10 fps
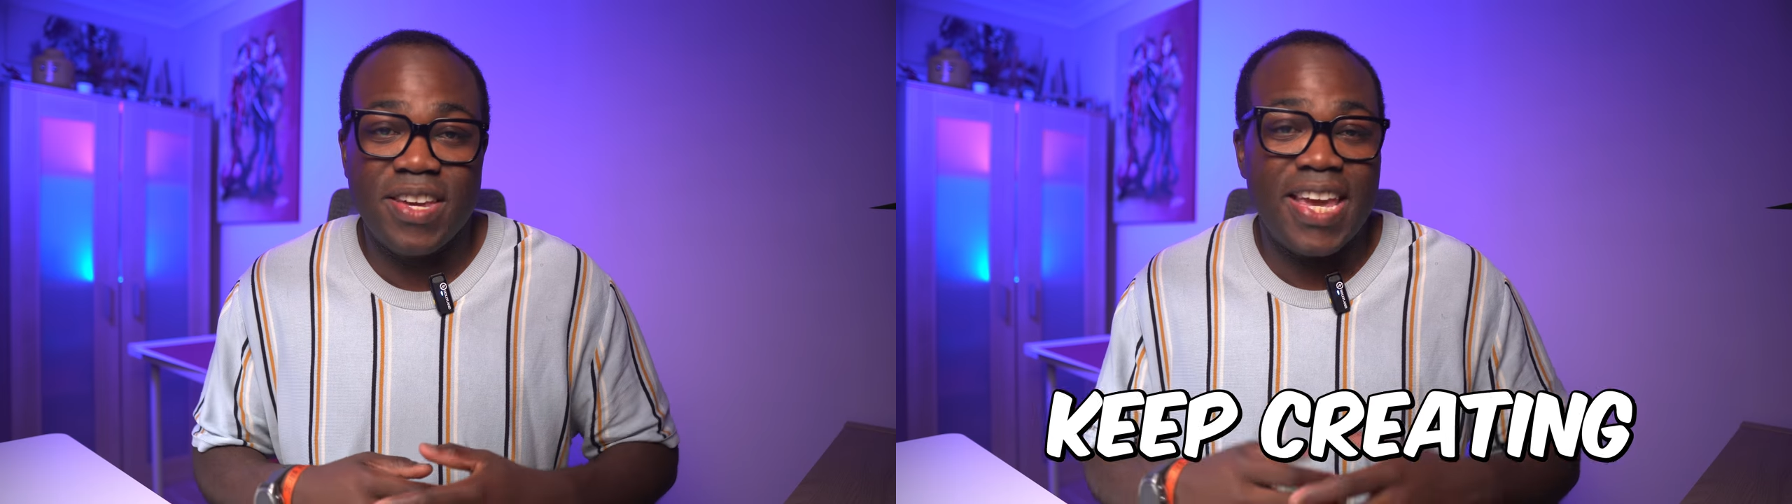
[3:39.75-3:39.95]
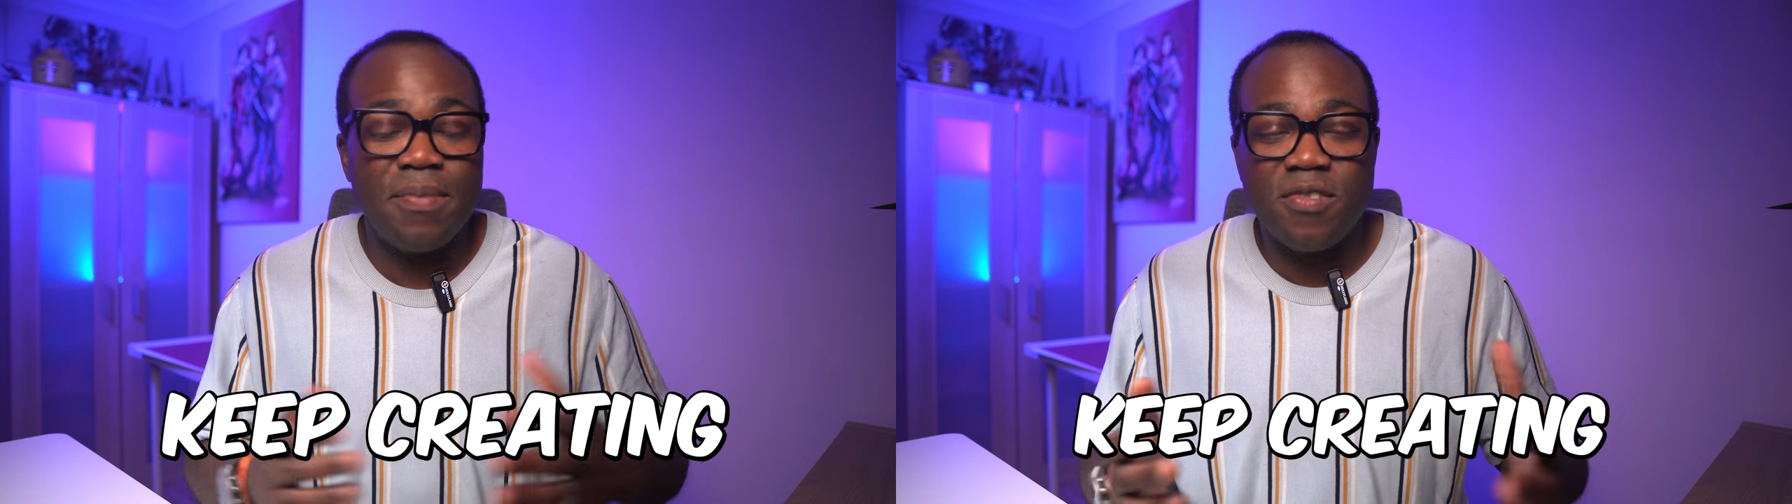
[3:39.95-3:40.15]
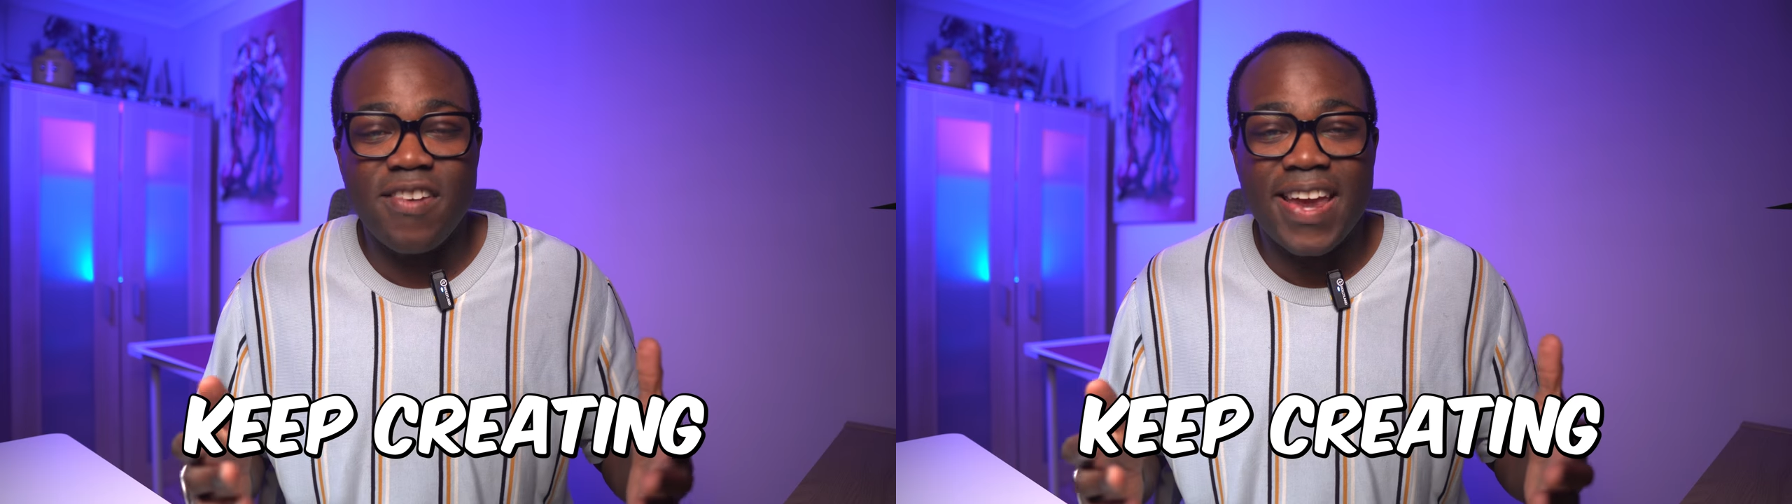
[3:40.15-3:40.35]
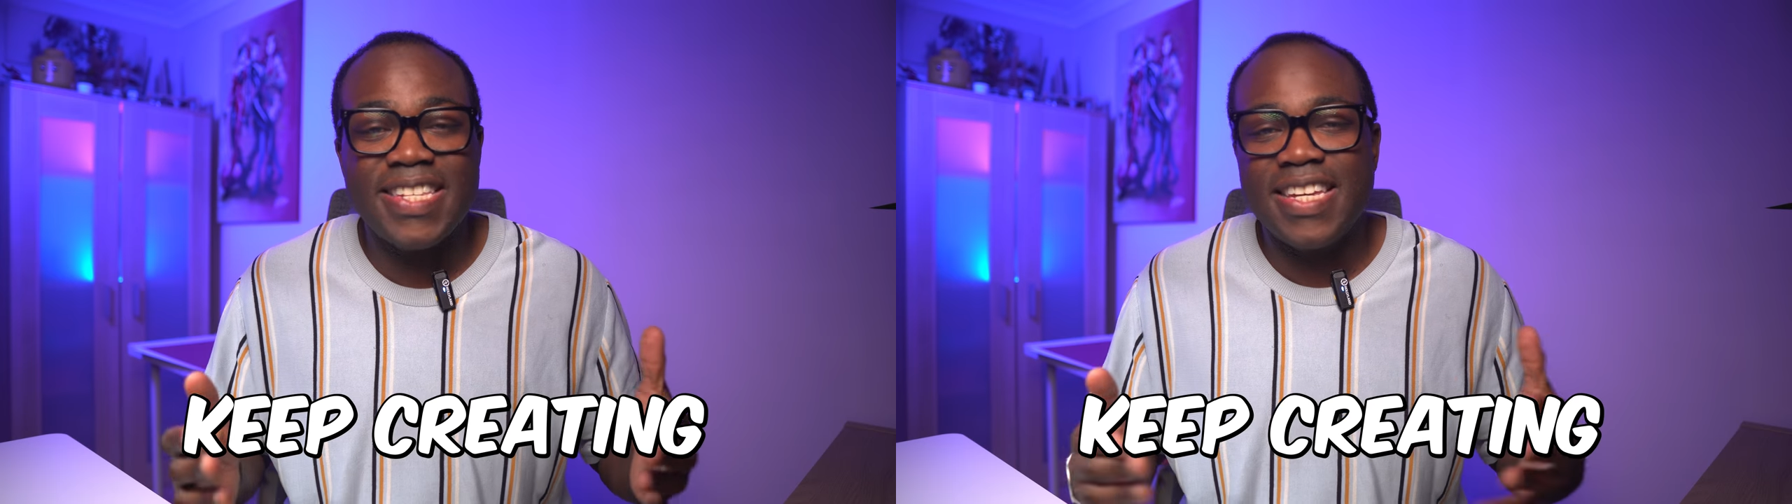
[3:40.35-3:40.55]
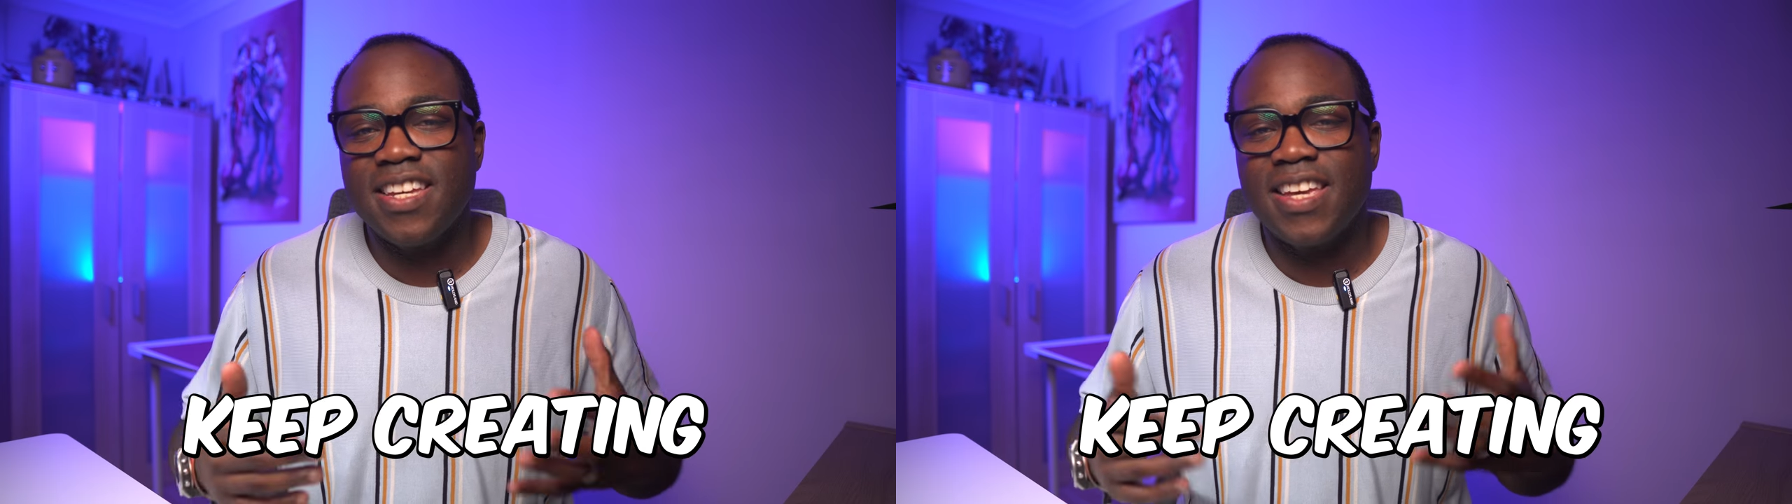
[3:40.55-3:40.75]
Keep
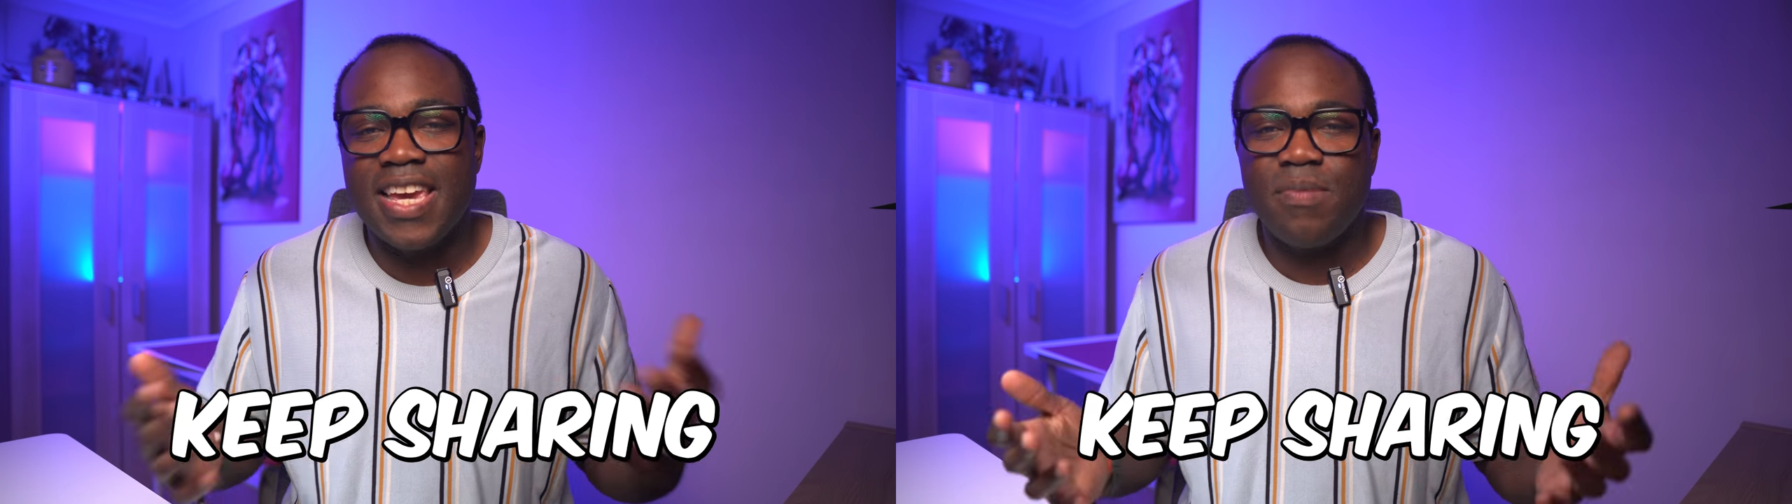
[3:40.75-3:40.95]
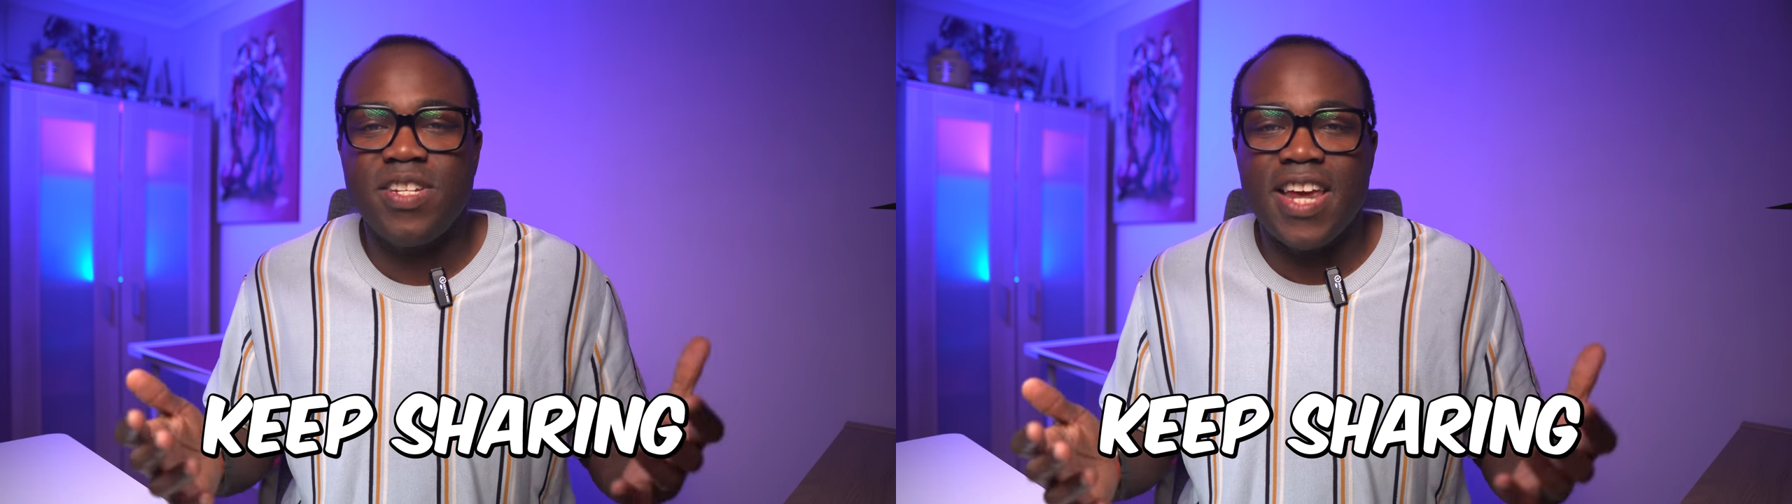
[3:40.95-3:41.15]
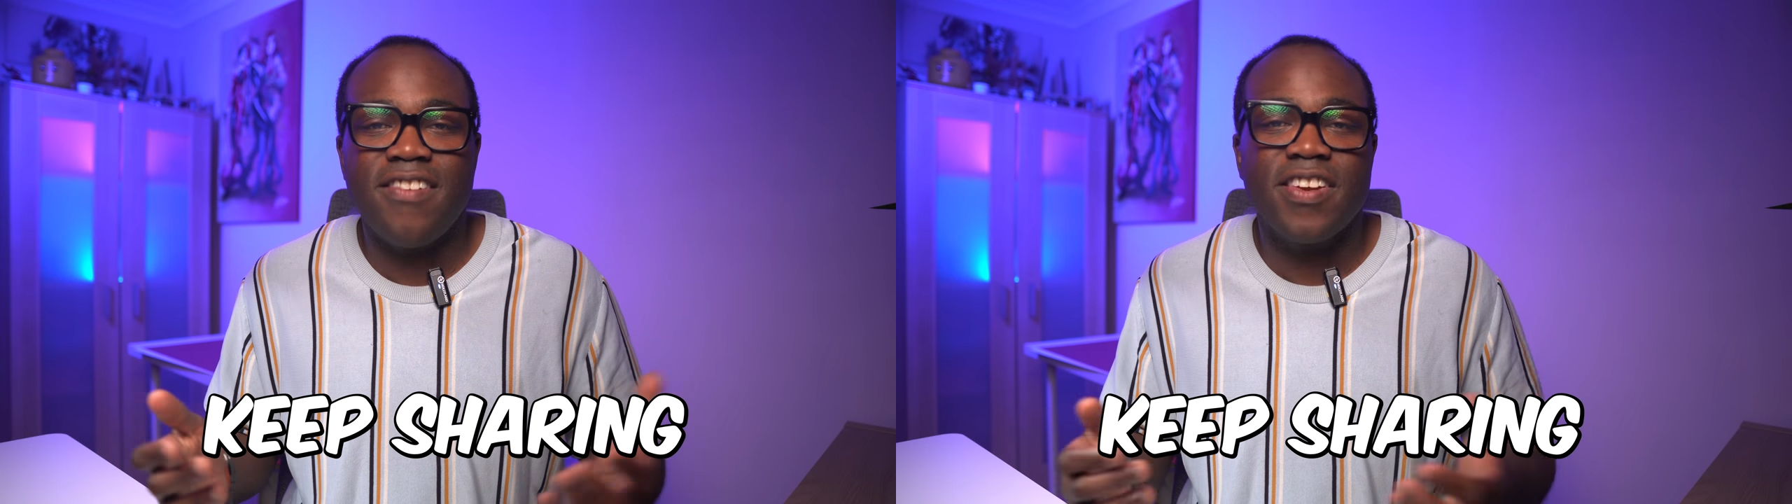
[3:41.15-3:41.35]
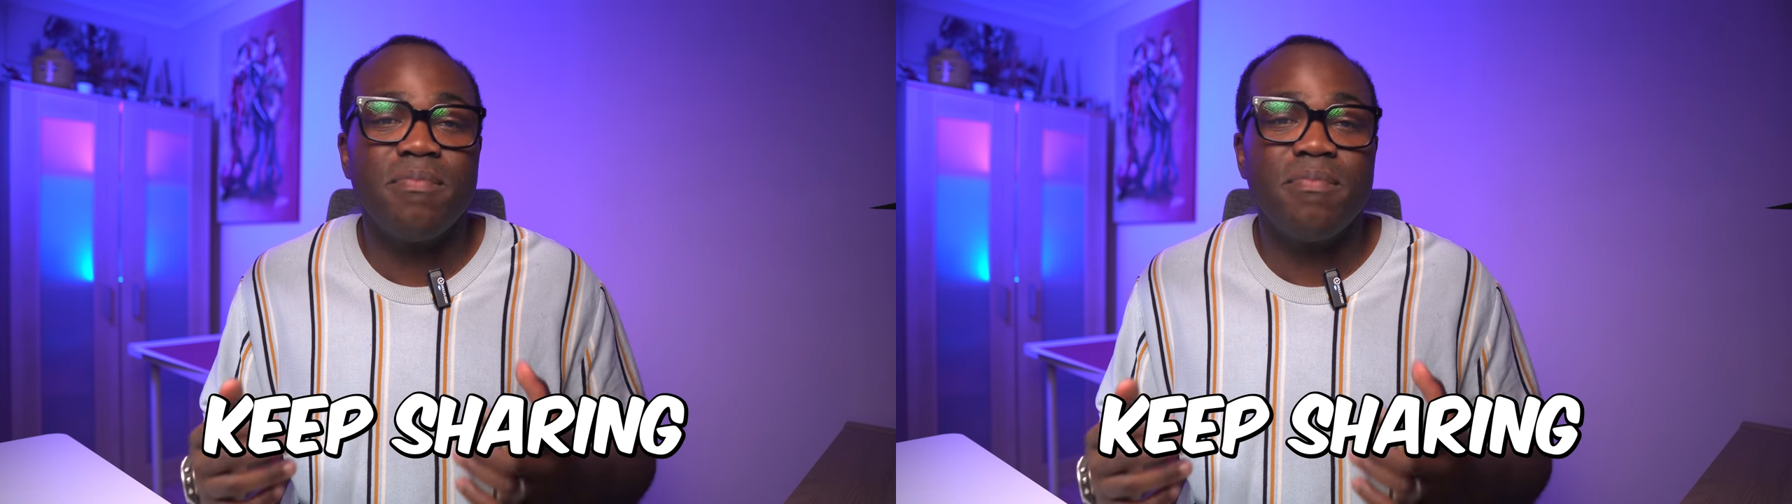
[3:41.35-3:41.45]
creating, keep sharing,